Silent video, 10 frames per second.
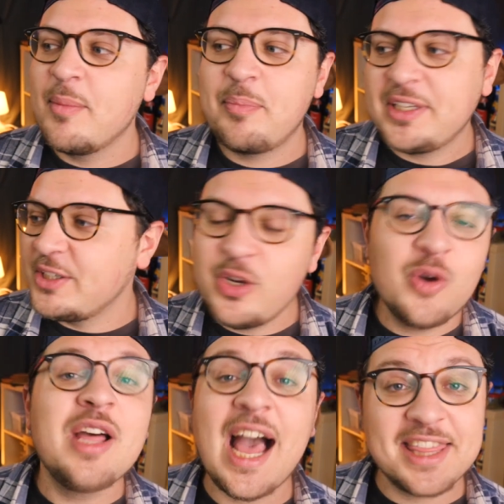but you
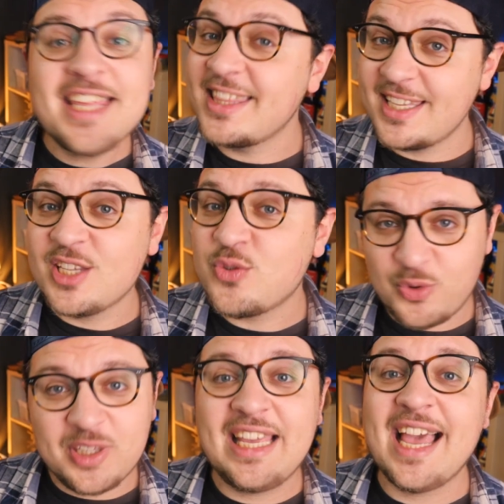know, I think this is
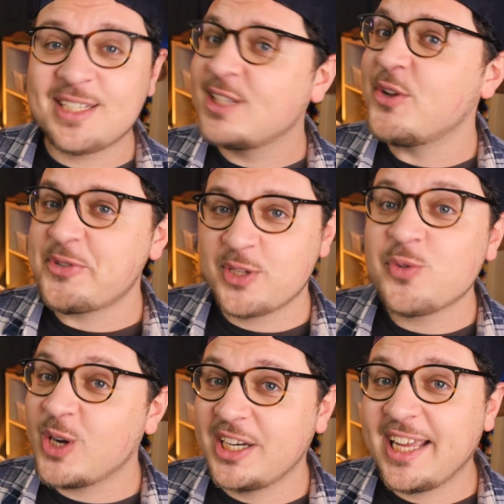really as close as we're gonna